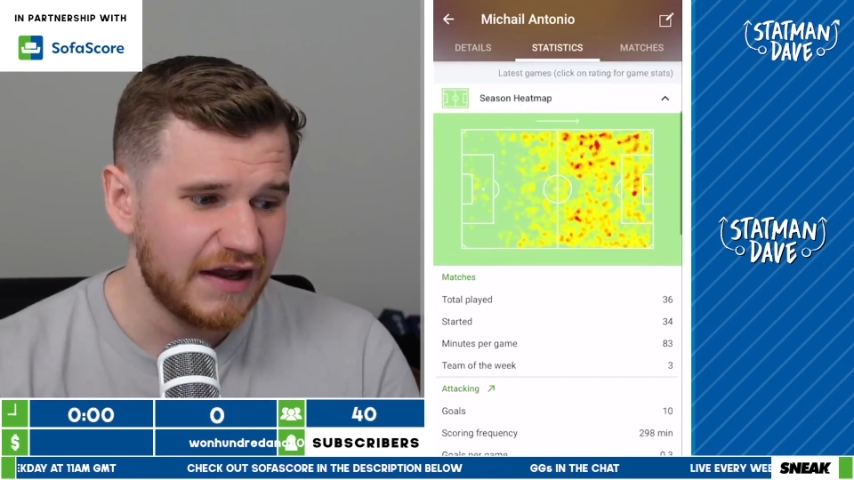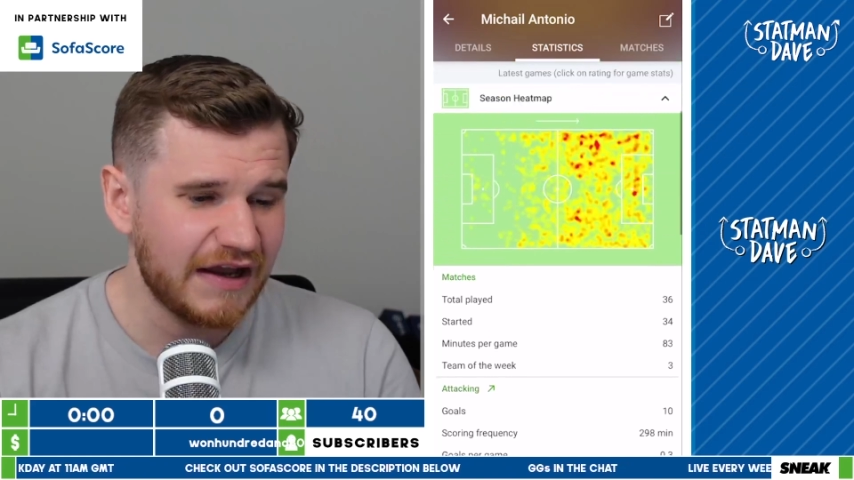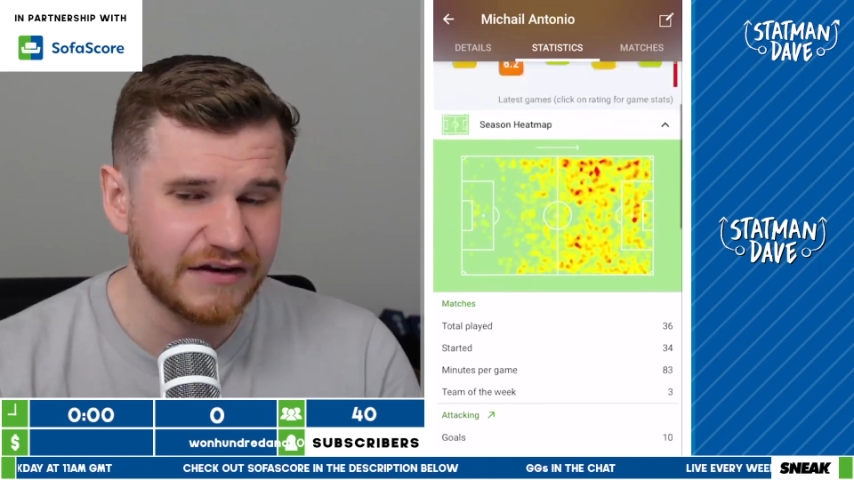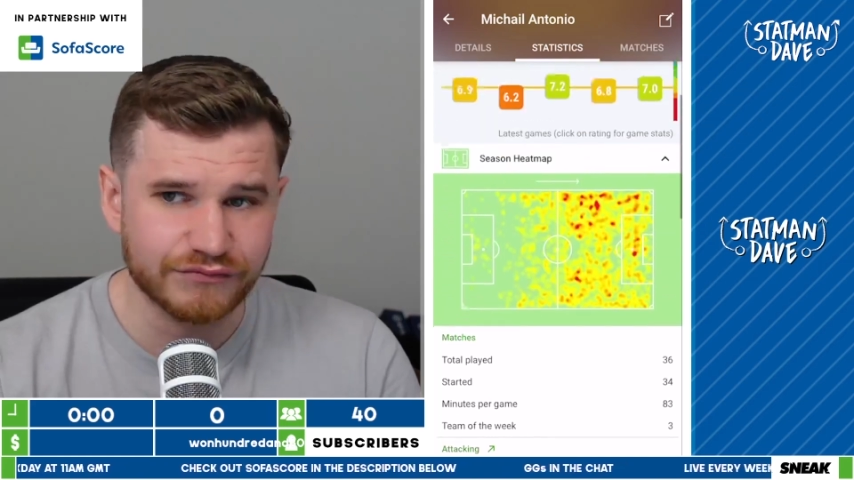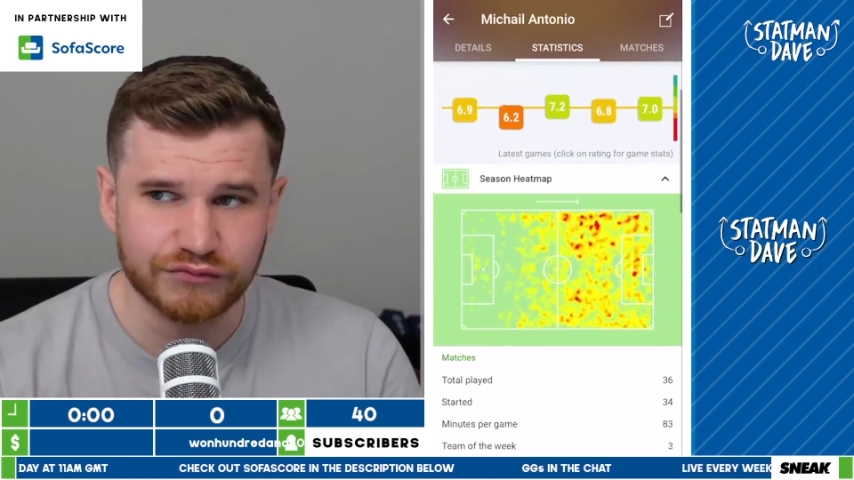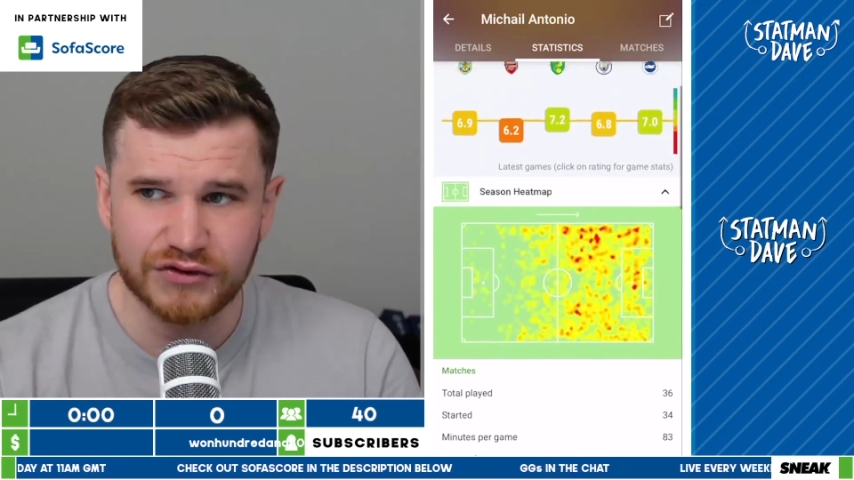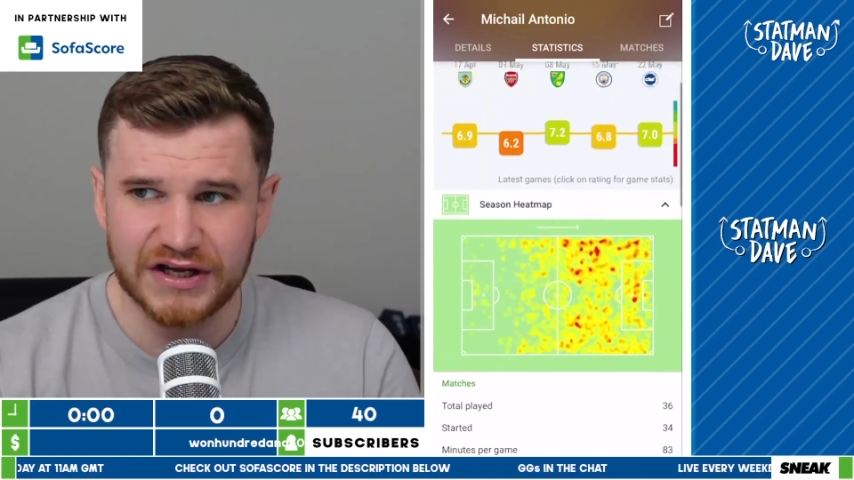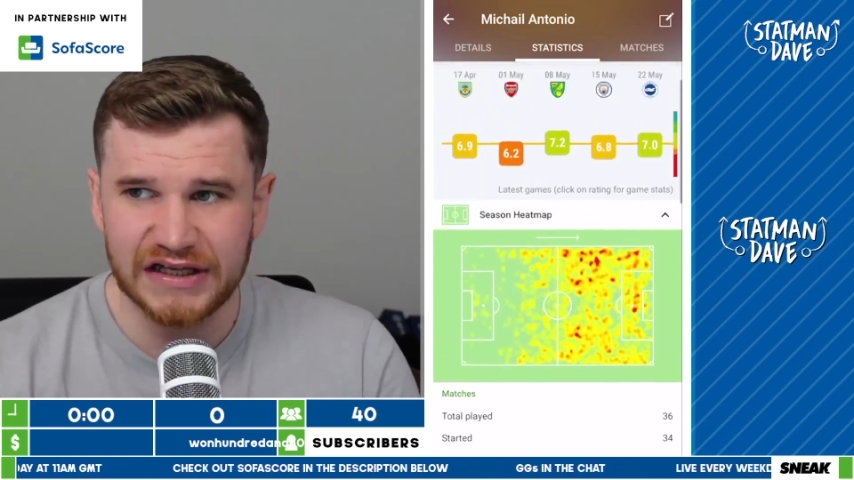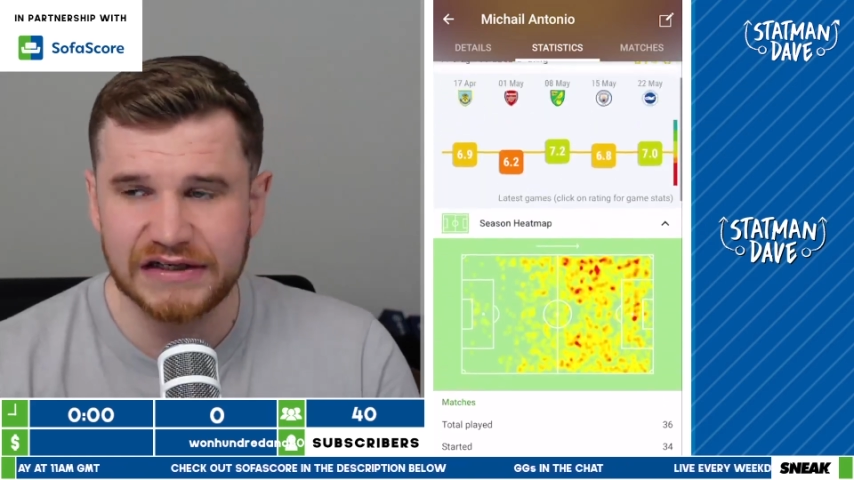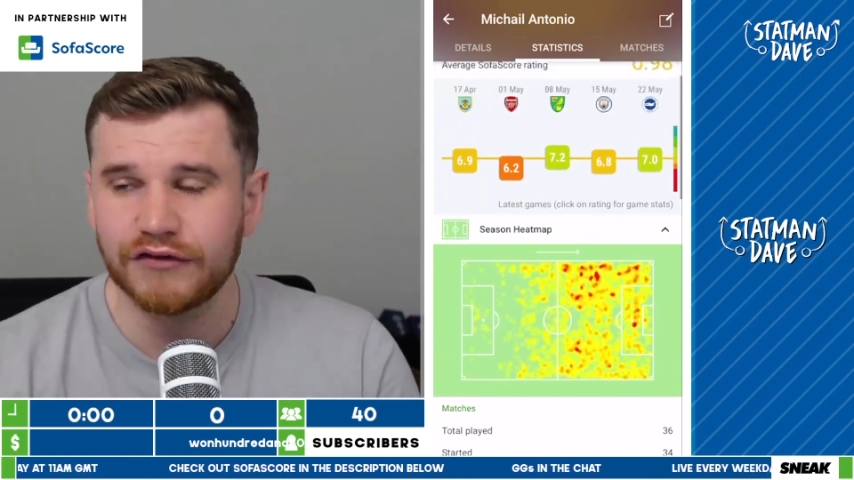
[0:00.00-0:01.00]
is
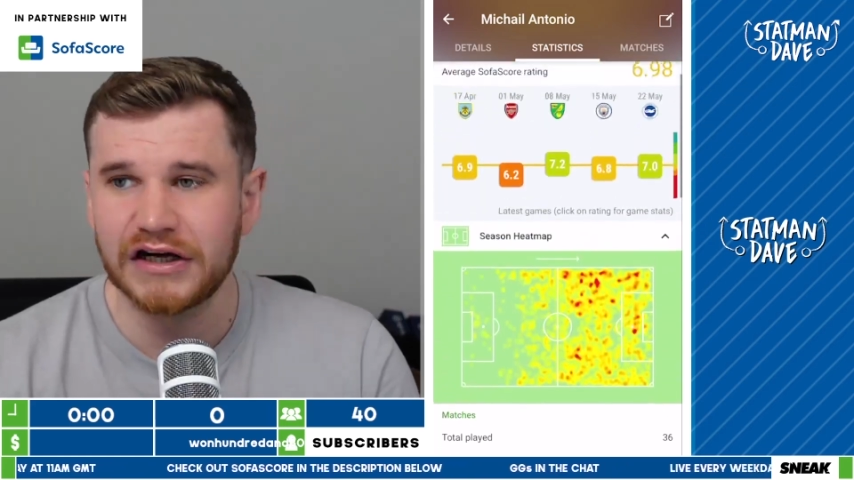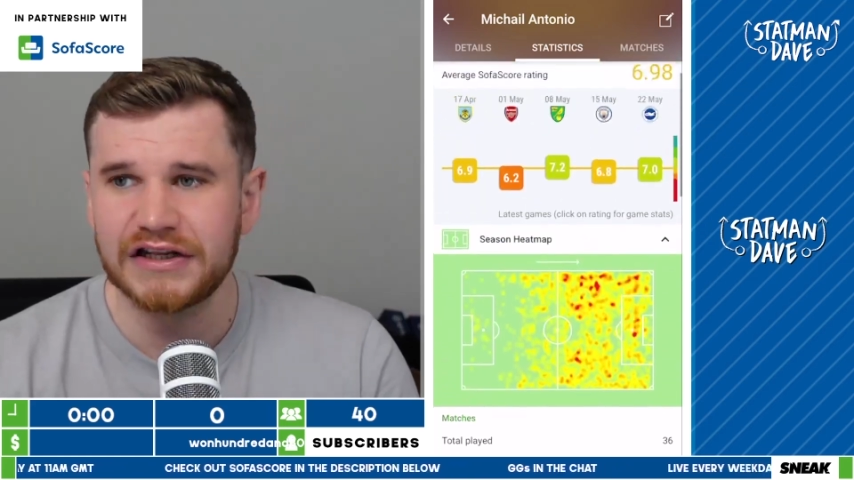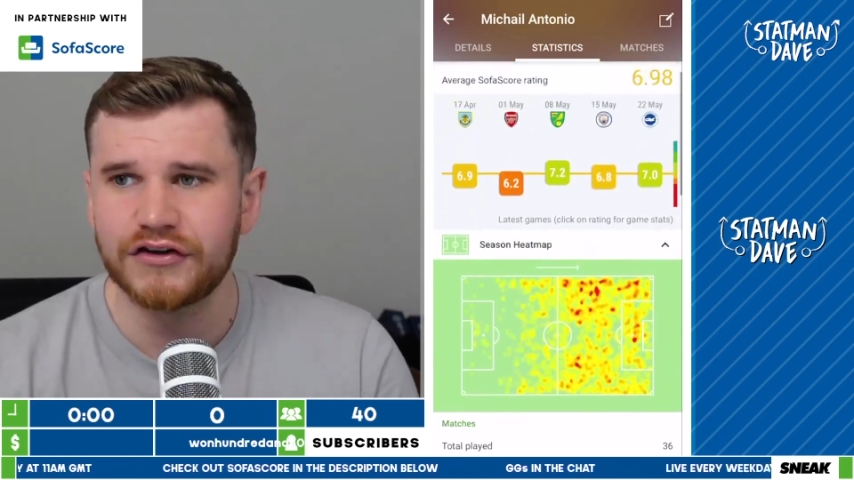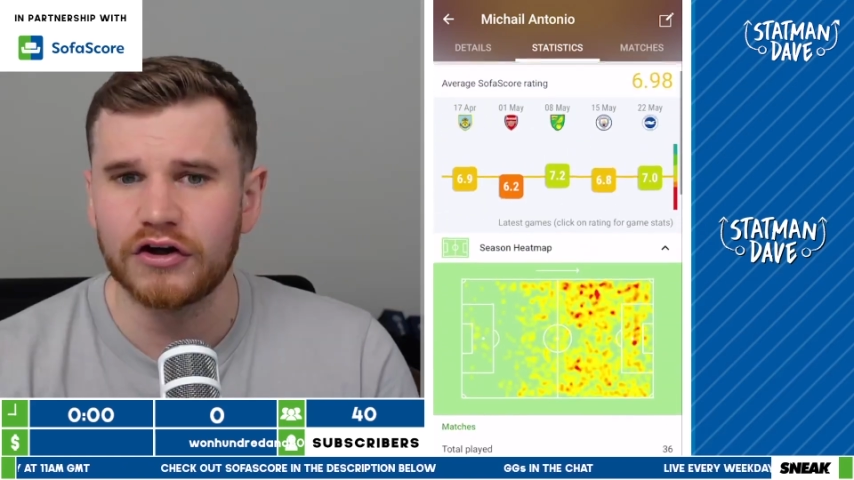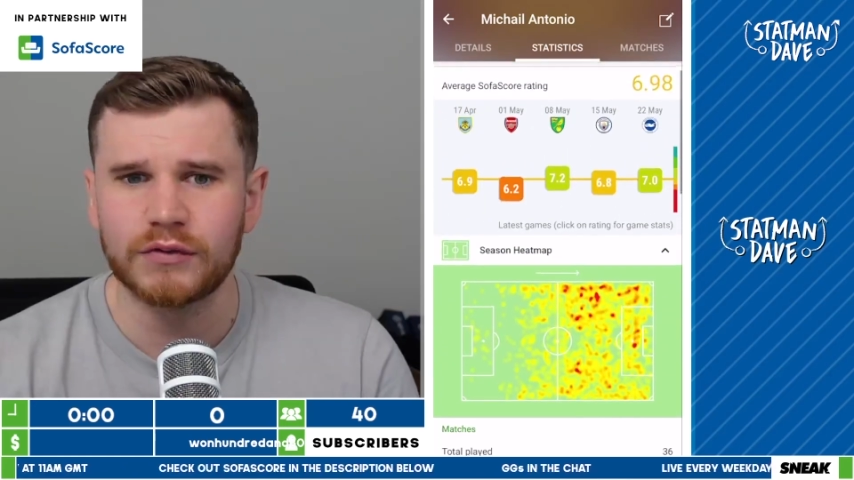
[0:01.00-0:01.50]
really, really good.